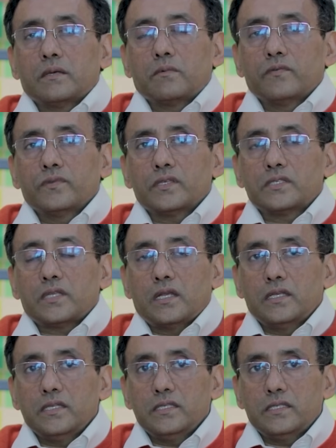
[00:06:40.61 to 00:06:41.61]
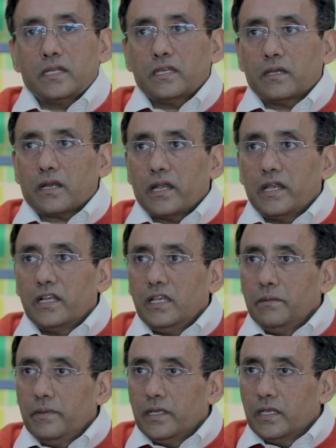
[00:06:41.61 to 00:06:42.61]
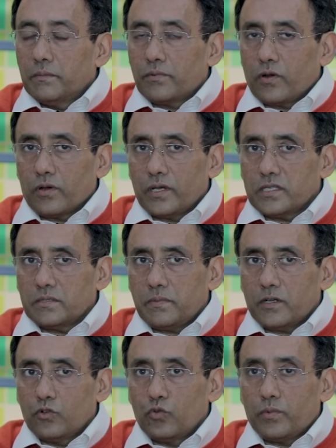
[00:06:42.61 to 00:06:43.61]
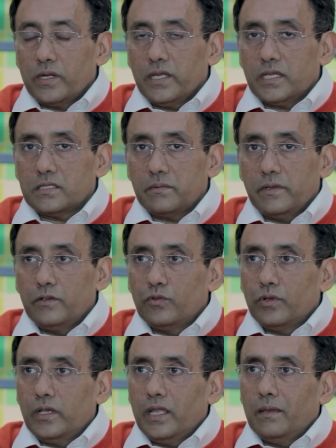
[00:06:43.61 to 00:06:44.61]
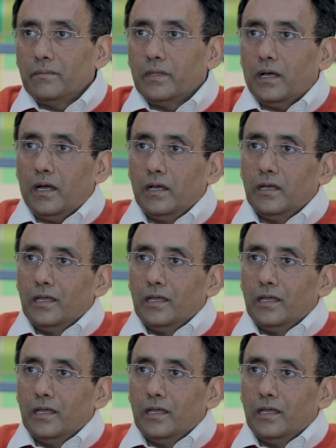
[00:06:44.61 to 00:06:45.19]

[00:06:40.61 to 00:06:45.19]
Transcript: Some of the studies that are currently being in progress, but nobody has been to claim the